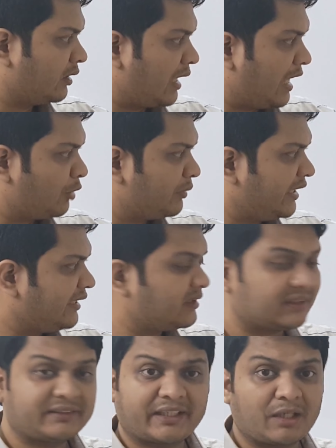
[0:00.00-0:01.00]
How many
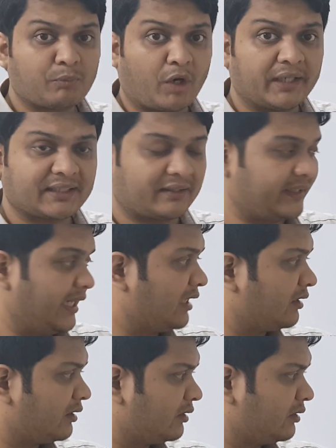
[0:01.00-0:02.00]
intersecting points are
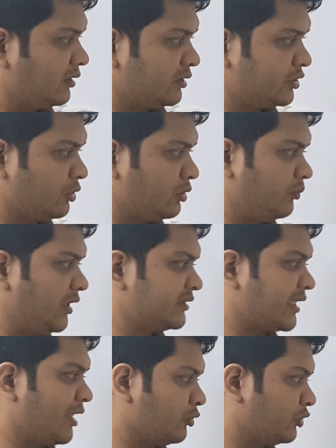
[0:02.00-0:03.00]
there? So let's
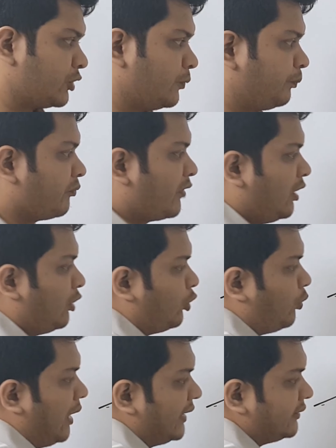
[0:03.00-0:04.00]
count.
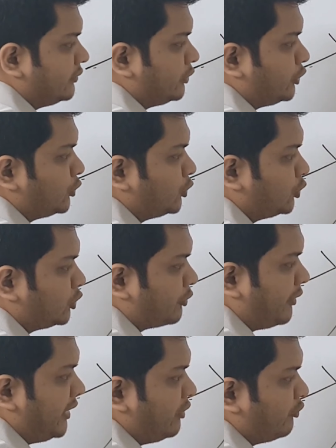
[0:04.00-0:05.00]
1, 2,
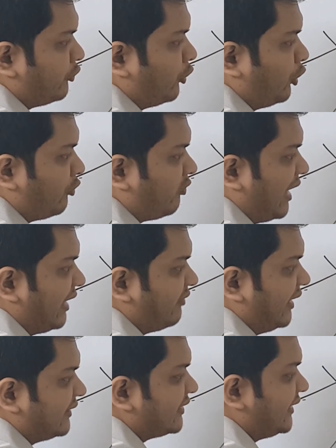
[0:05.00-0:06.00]
3, 4, 5,
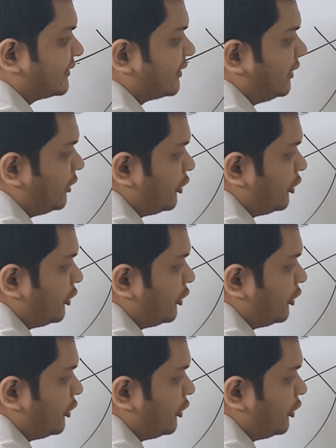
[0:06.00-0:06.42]
and 6.